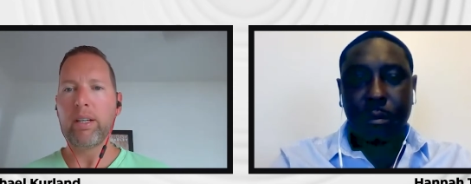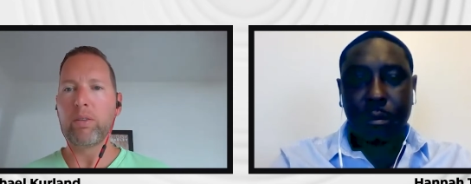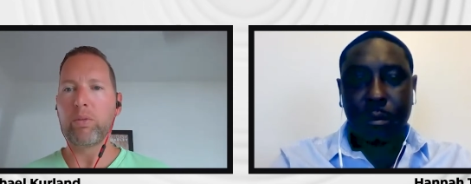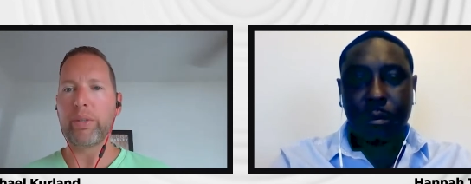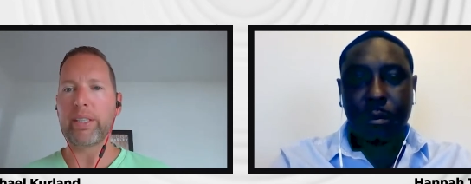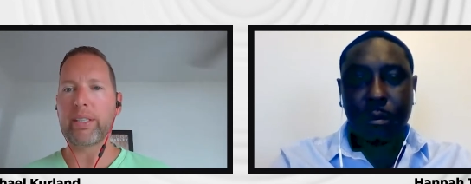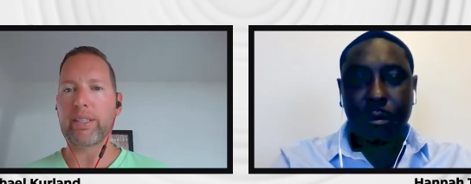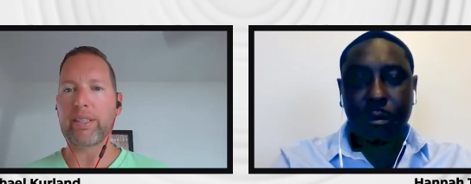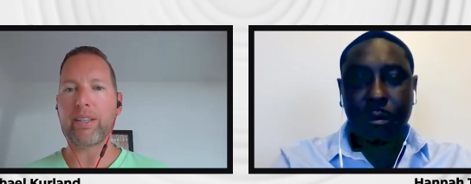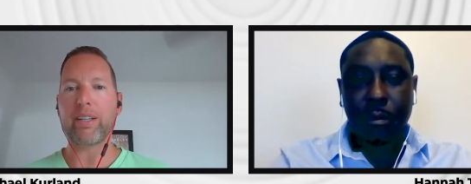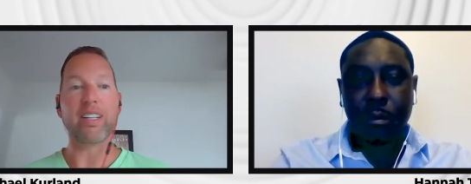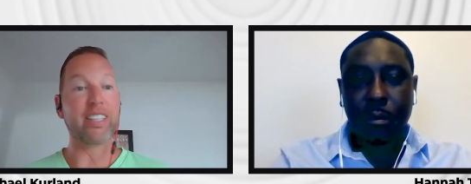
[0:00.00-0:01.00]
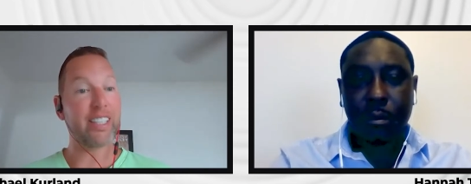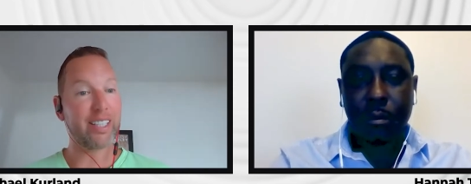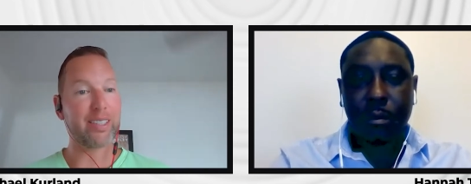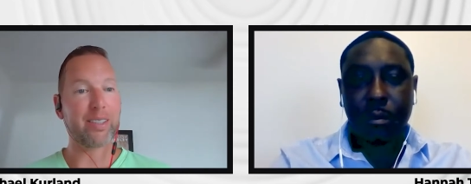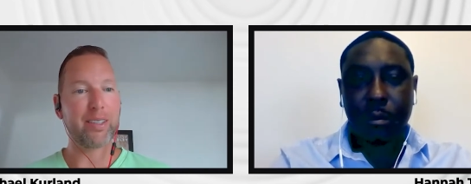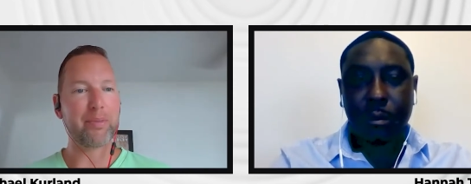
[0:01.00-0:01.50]
Speaker 1: we could, again,
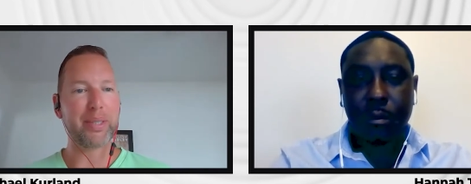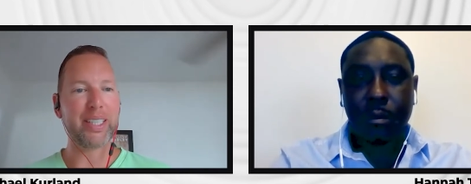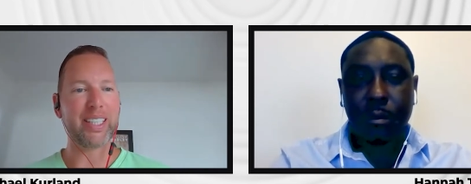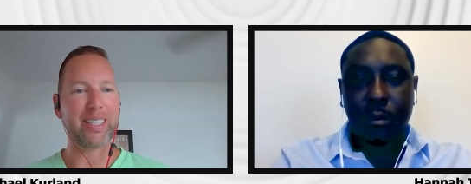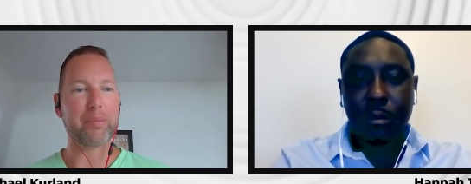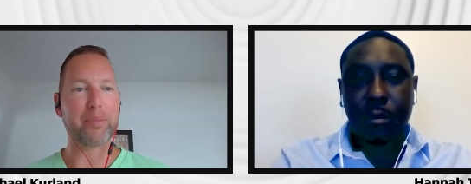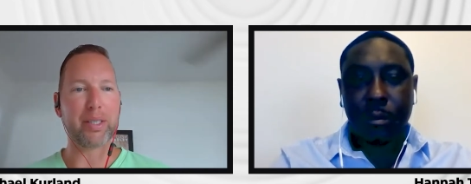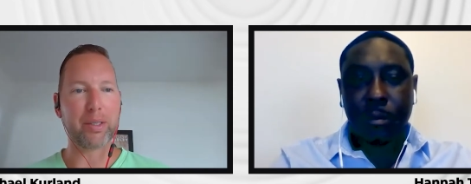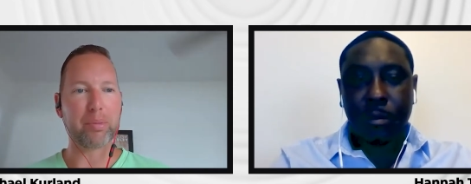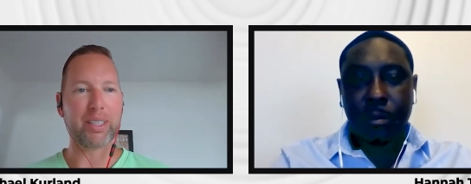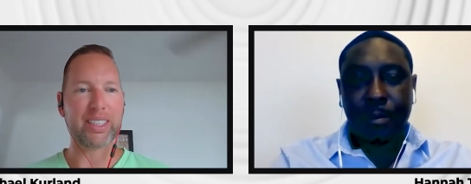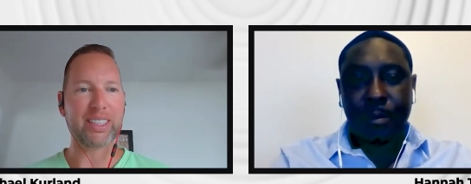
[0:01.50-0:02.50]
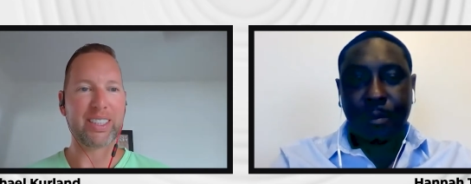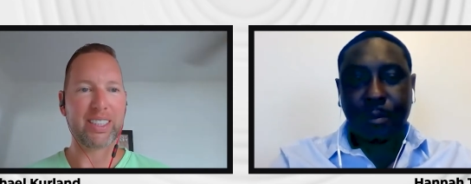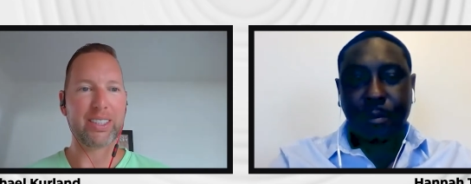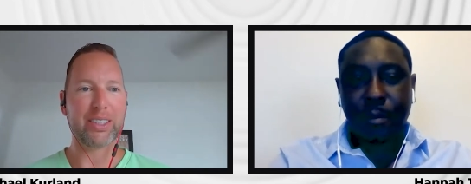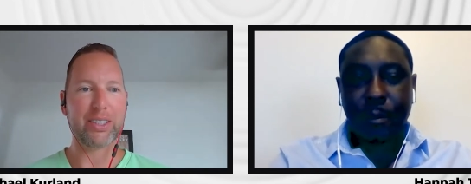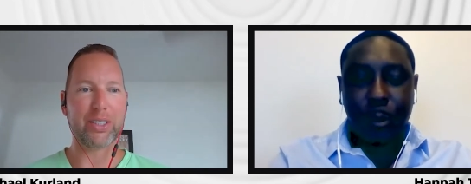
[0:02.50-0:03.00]
be in a
Speaker 2: better
Speaker 1: place.
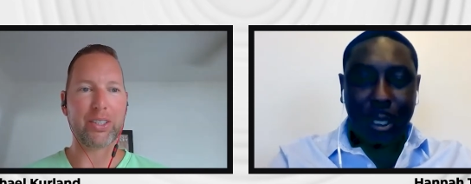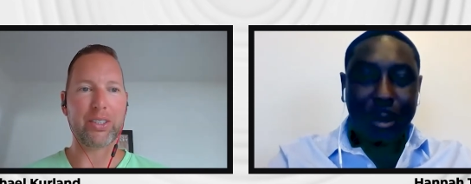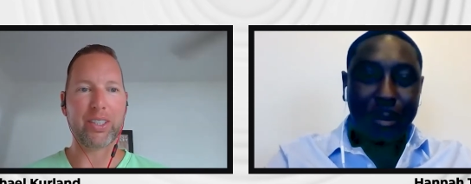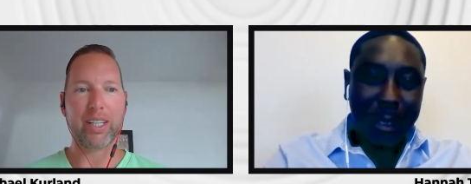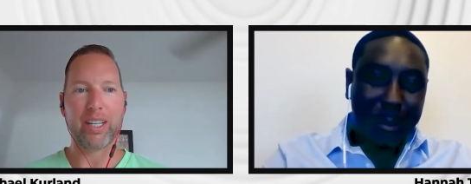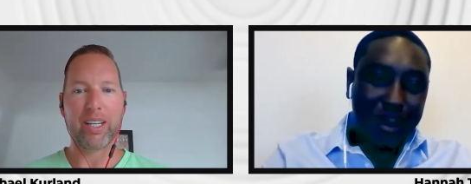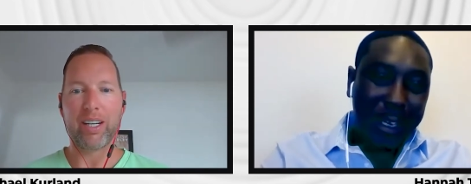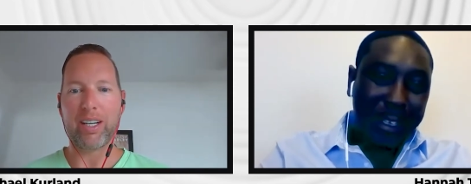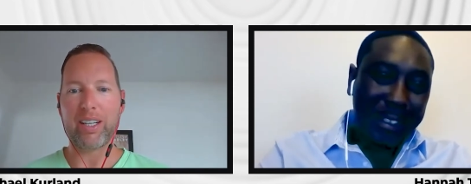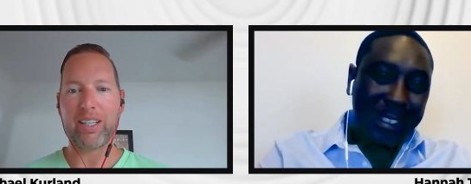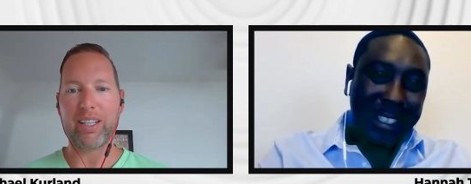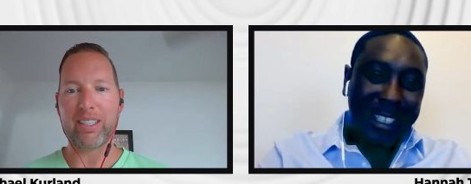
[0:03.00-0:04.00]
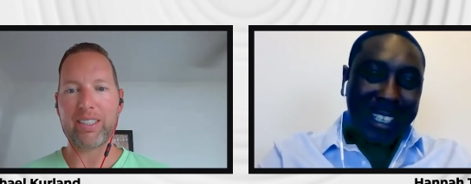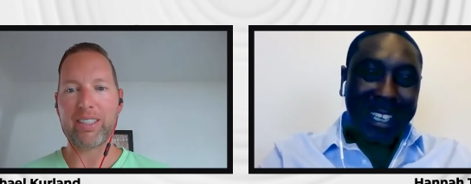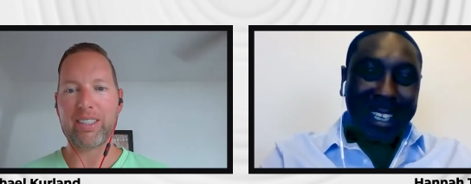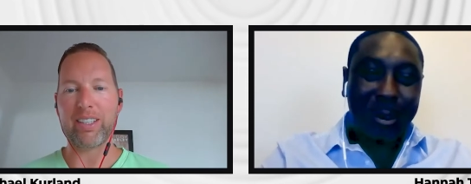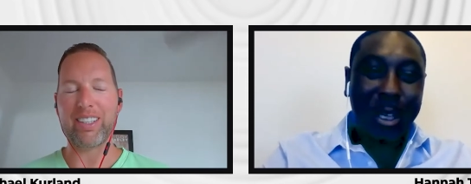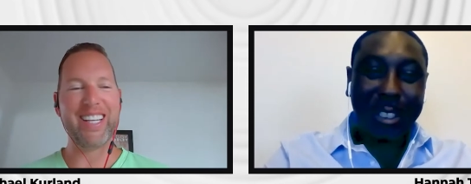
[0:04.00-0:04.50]
So
Speaker 2: we can be better.
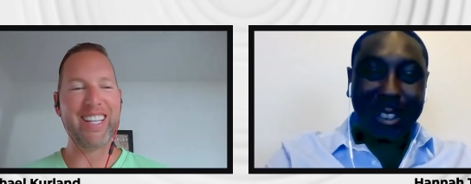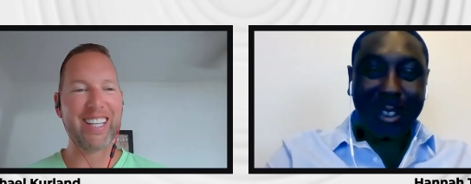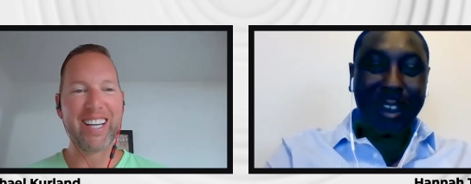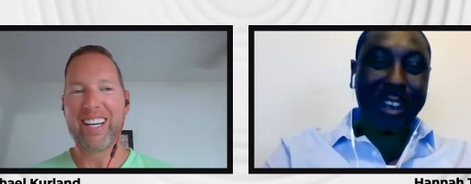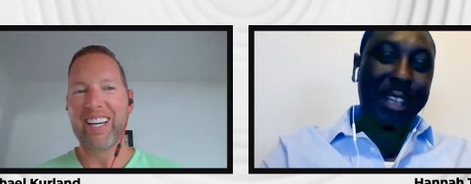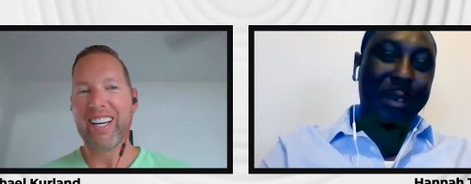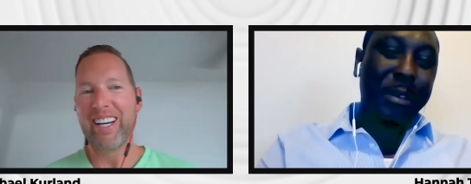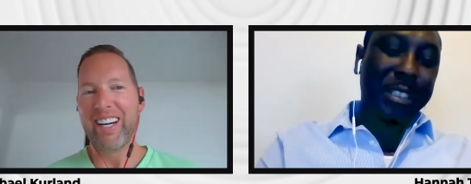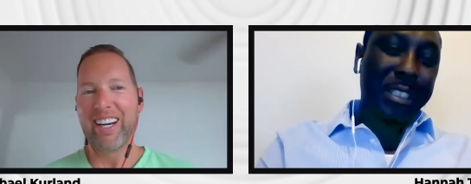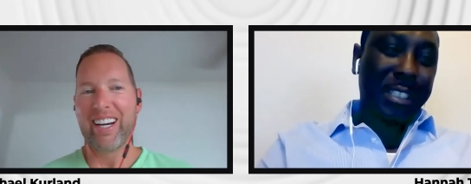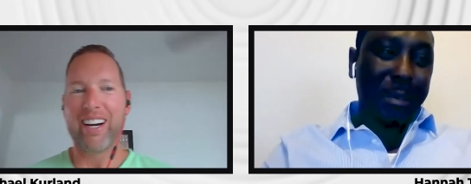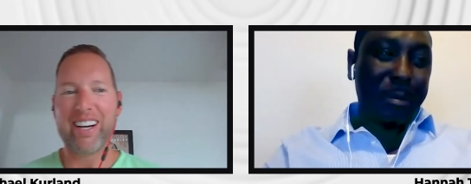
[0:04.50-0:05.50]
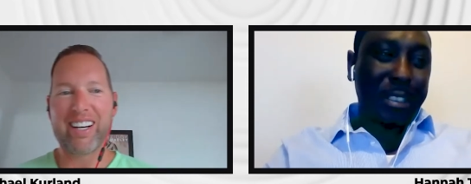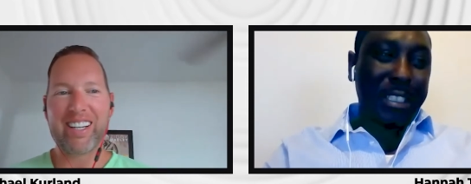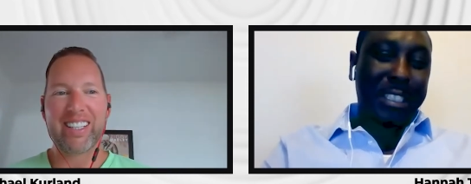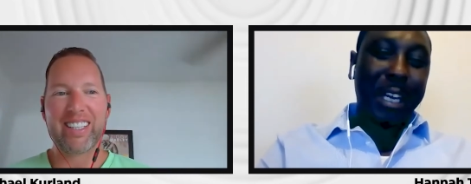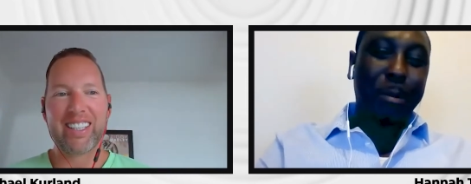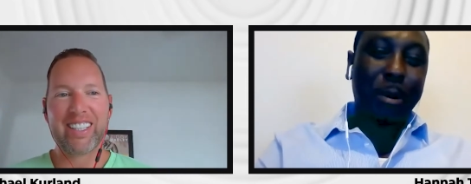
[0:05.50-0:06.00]
Quick story. Let me
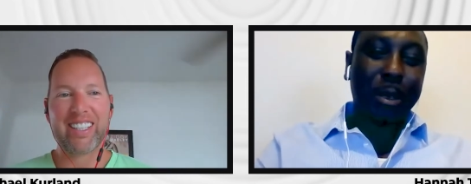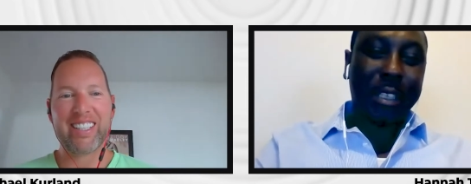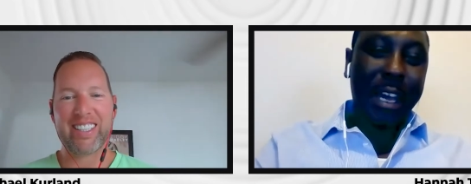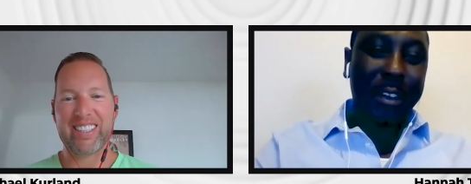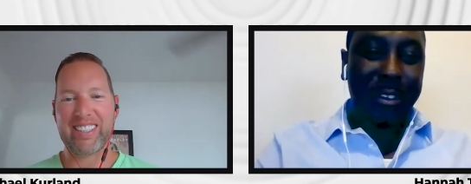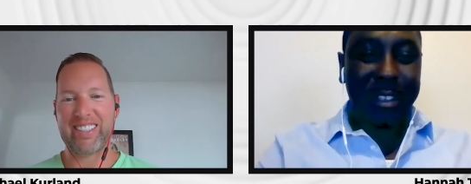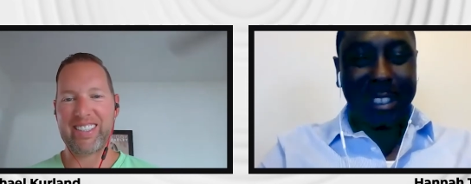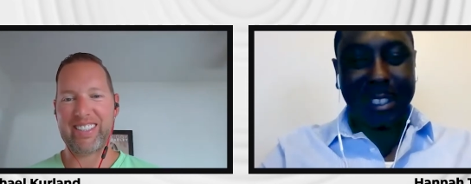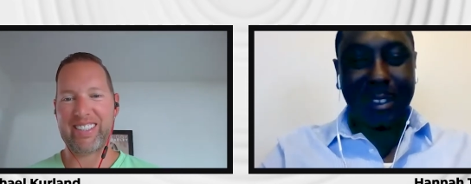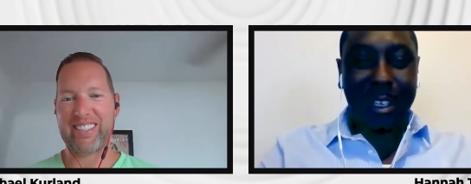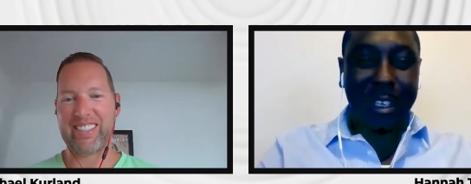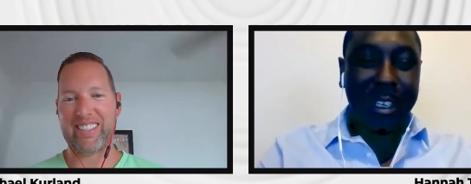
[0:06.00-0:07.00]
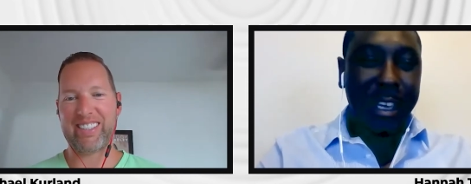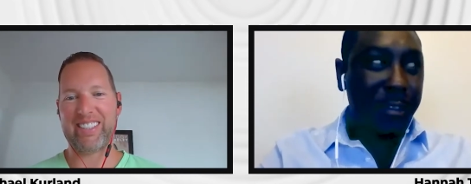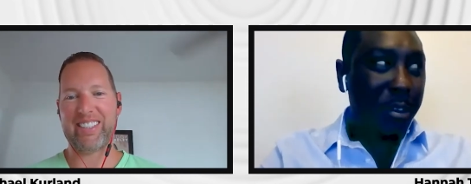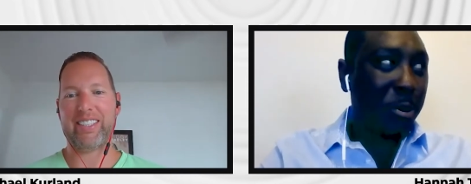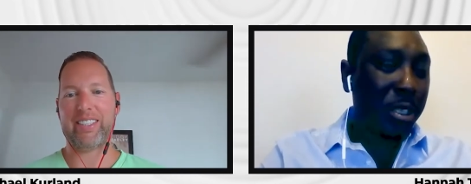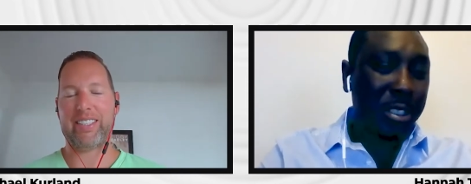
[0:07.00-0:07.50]
just double down on this. I
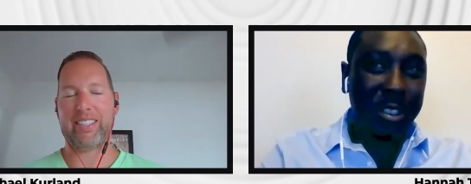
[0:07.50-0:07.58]
have a quick